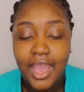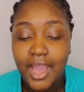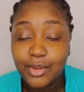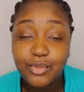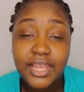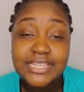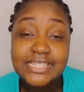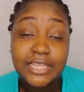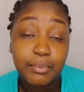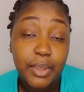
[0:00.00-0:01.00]
I don't like
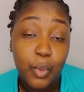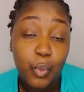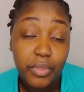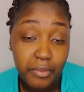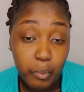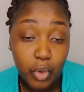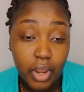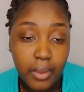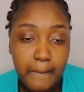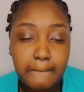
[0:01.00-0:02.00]
sleeping with the
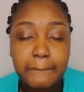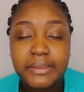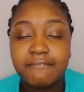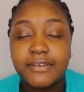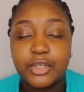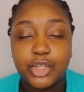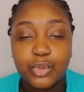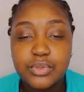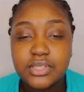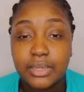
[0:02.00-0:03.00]
bra, but if I
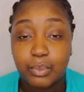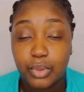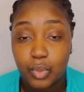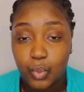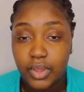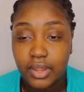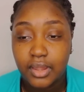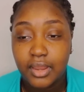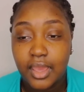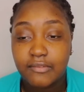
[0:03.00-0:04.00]
don't sleep with
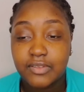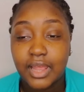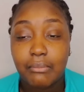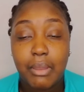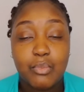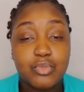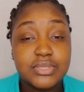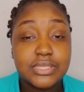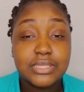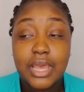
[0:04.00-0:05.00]
one, I feel like my
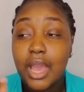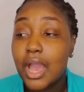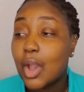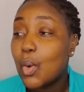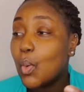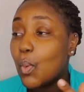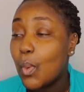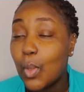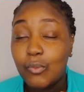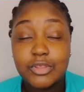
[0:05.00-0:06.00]
boobs are
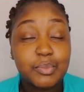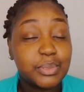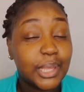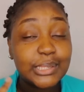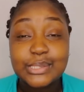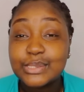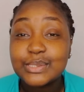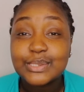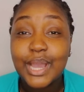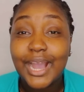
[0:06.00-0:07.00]
all over the place
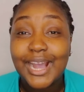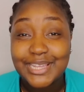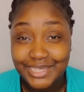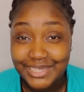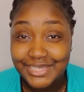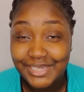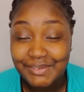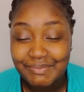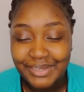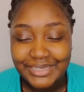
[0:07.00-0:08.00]
as I
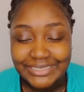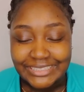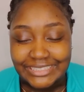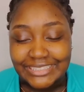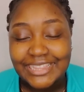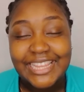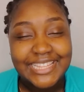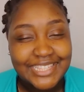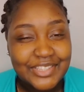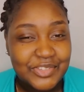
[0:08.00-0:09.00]
sleep.
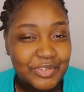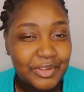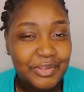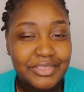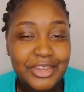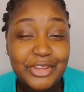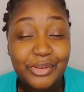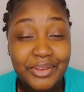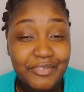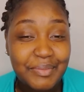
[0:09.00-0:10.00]
That's a struggle that
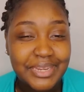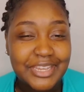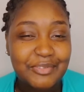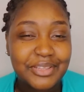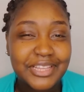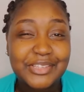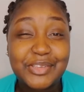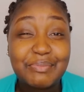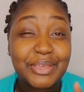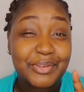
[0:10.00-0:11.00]
not everybody can relate
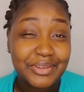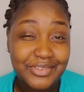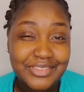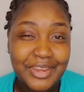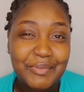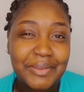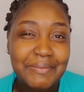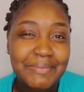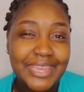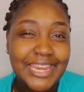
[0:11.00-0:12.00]
to, but you understand what
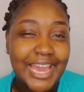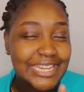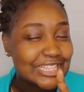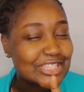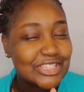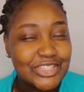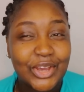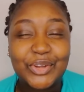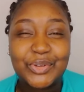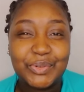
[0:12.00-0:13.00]
I mean, and it's
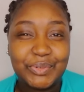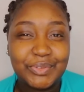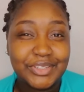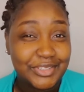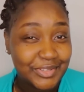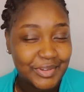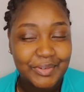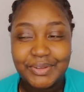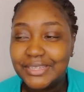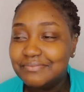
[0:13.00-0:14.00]
not cool, you
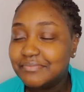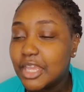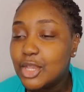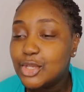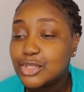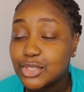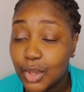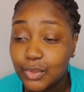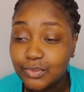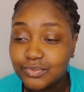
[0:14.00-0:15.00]
know it.
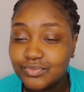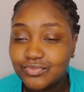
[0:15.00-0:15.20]
So